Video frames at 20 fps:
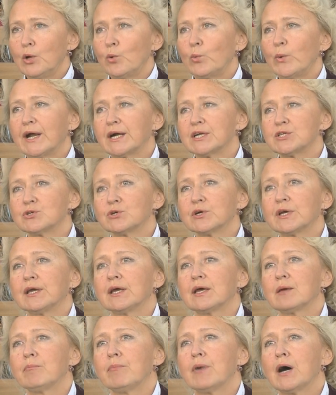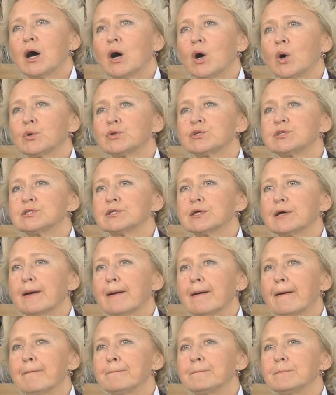we are talking about
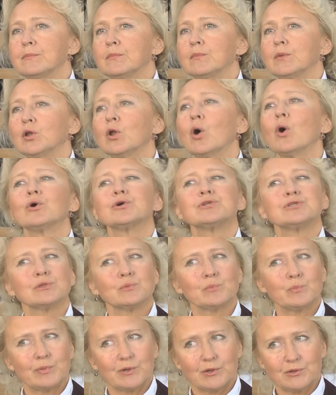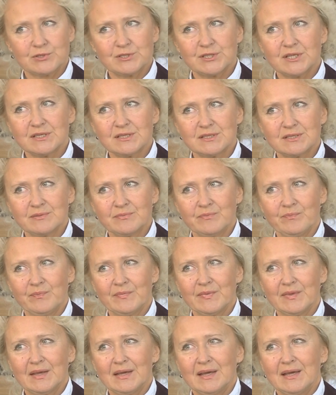long-term process.
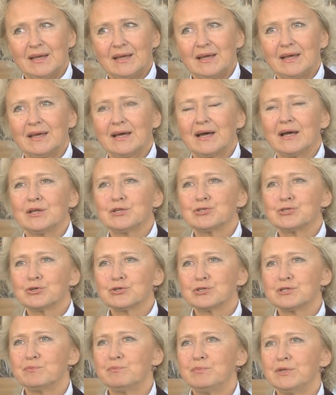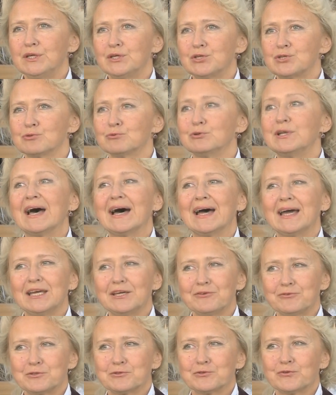Don't be too
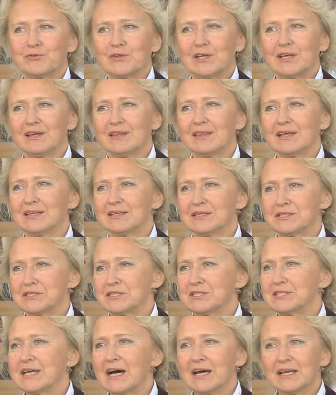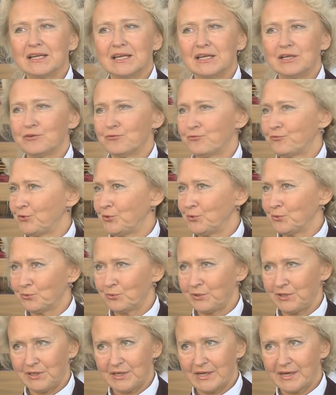naive to think that it is done in
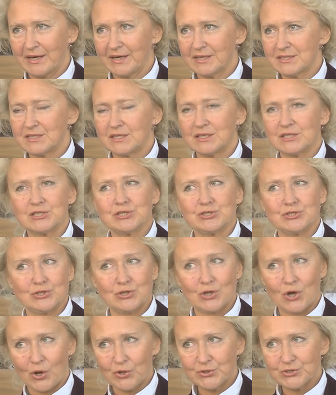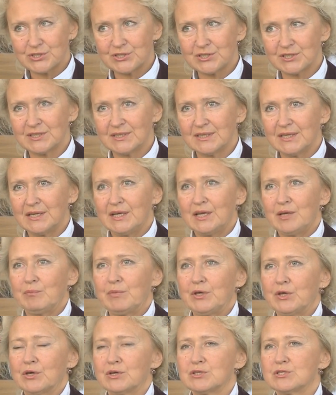few years. It is not,
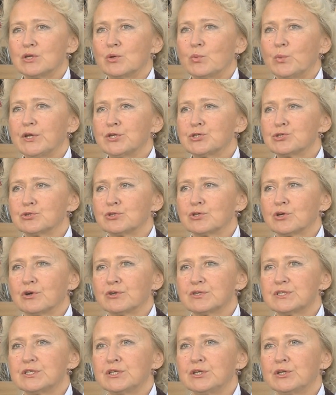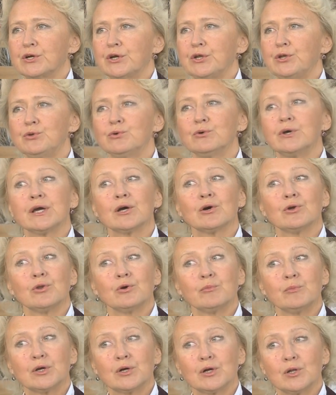because we should consider new
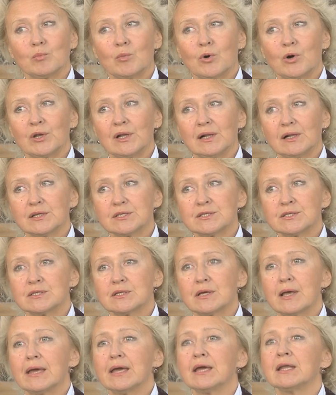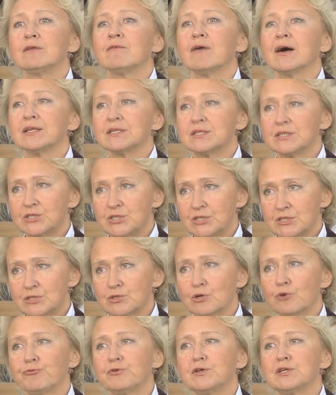economical models, advantages
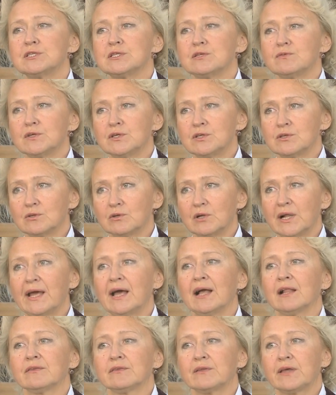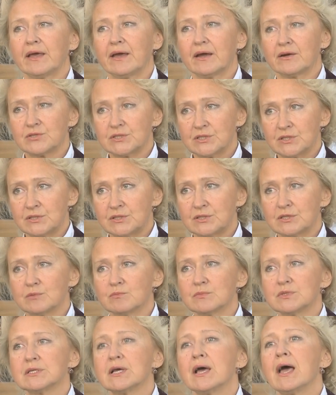of individual healthcare
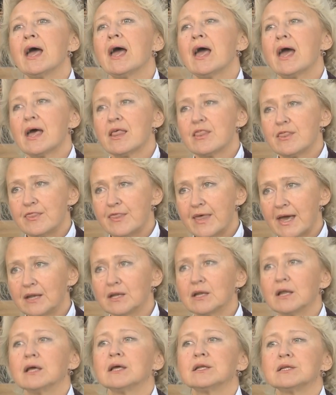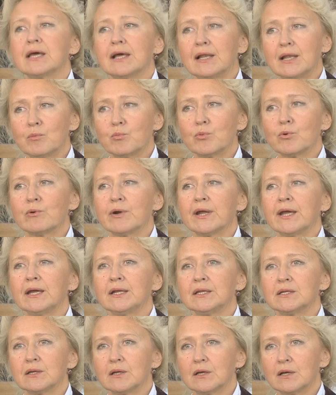systems, and then
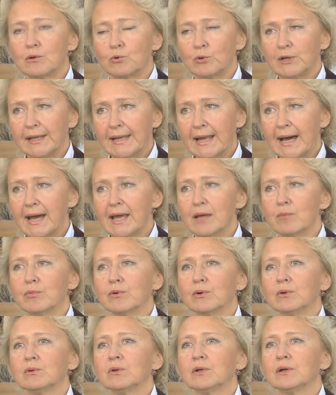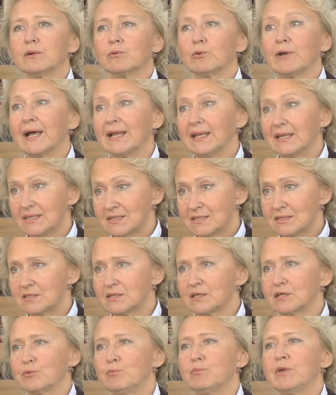elaborate reliable,
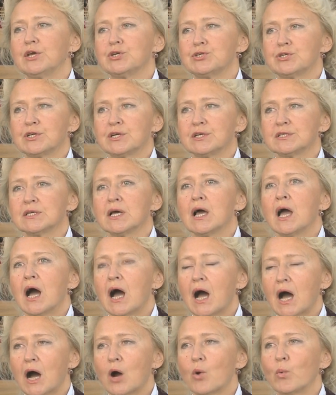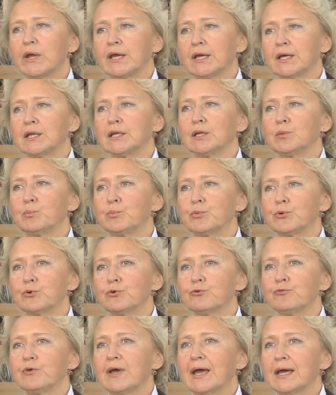realistic measures how we can
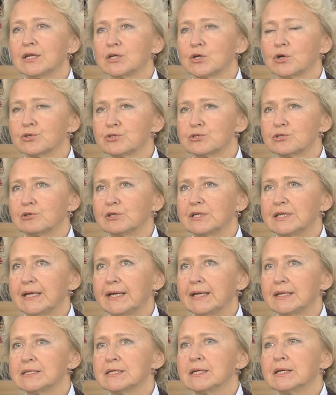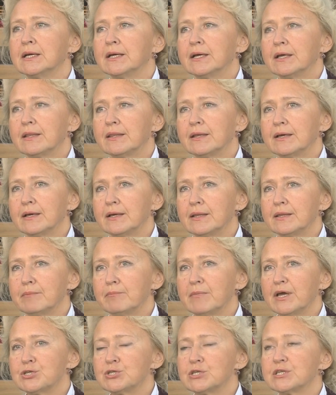improve and consolidate the
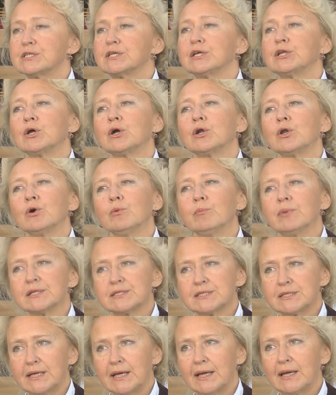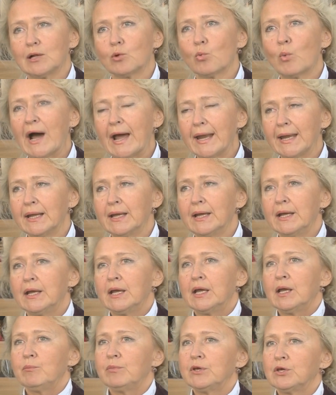measures in global scale. Why?
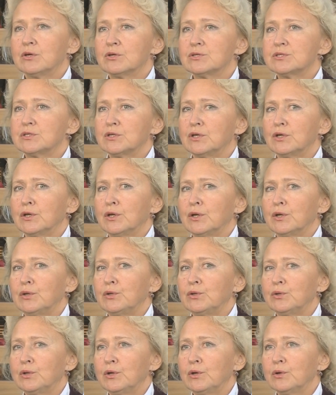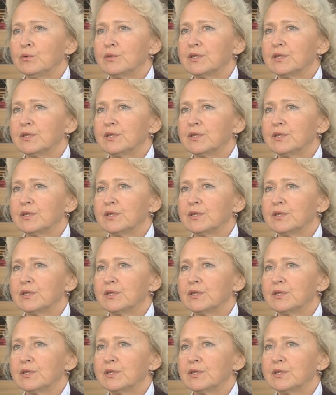Because you know